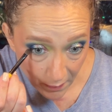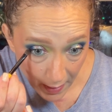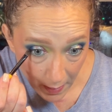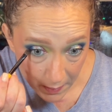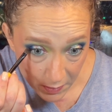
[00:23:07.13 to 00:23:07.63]

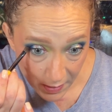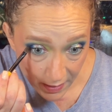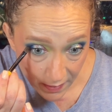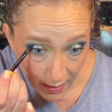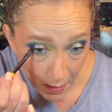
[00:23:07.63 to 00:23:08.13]
right underneath
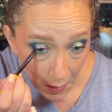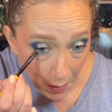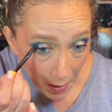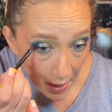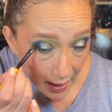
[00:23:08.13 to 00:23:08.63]
here
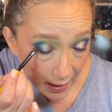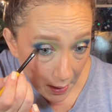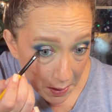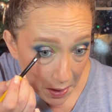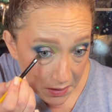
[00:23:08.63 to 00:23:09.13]
and
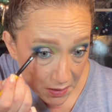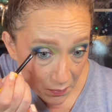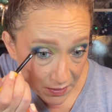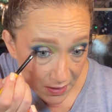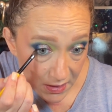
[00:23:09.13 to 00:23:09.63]
connect it
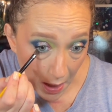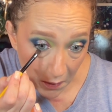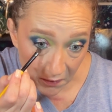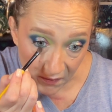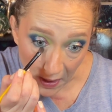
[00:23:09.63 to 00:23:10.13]
with this
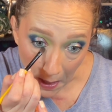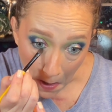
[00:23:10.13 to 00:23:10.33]
outer V.